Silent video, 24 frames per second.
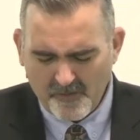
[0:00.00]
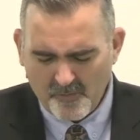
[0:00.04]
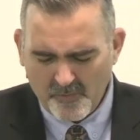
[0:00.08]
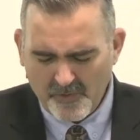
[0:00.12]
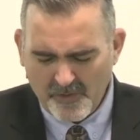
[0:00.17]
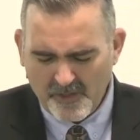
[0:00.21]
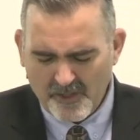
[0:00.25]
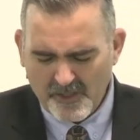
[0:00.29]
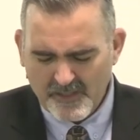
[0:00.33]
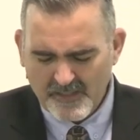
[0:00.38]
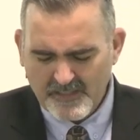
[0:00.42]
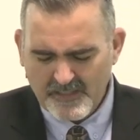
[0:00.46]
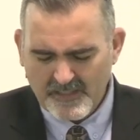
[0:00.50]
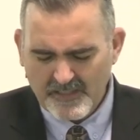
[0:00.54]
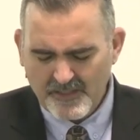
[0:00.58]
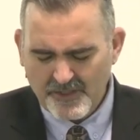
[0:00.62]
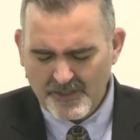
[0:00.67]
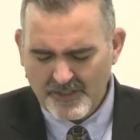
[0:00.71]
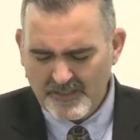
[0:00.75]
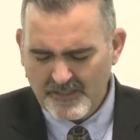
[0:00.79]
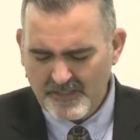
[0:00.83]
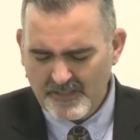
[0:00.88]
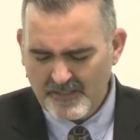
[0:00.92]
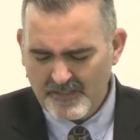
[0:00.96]
We ask in
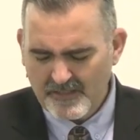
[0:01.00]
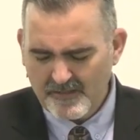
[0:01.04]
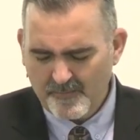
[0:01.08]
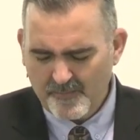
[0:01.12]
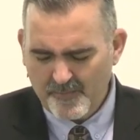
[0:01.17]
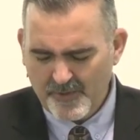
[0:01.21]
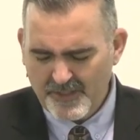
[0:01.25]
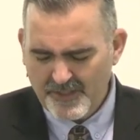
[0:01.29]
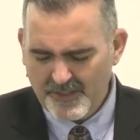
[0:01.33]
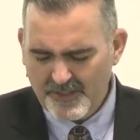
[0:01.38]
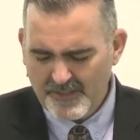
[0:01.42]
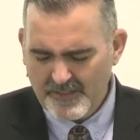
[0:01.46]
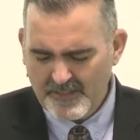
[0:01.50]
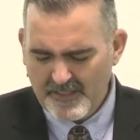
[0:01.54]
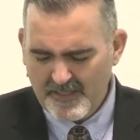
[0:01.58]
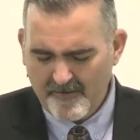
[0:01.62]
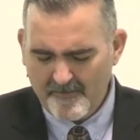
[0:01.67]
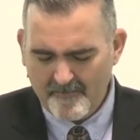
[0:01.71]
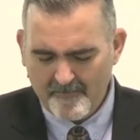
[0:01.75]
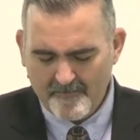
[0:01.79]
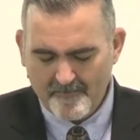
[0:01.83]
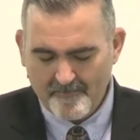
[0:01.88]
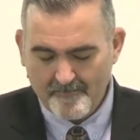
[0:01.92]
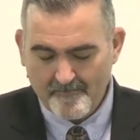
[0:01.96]
Jesus' precious
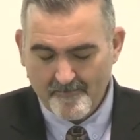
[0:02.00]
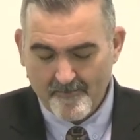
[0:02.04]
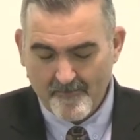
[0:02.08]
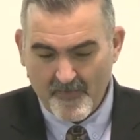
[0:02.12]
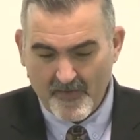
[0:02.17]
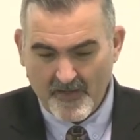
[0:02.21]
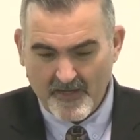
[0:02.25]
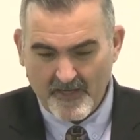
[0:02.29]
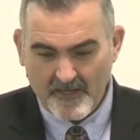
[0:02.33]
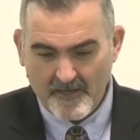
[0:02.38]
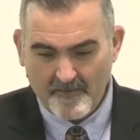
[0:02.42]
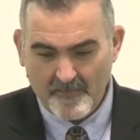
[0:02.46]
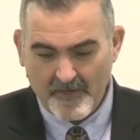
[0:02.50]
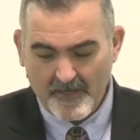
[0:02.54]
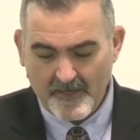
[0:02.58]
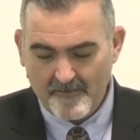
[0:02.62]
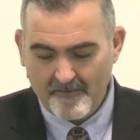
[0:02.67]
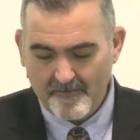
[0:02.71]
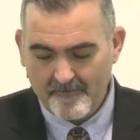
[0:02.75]
name.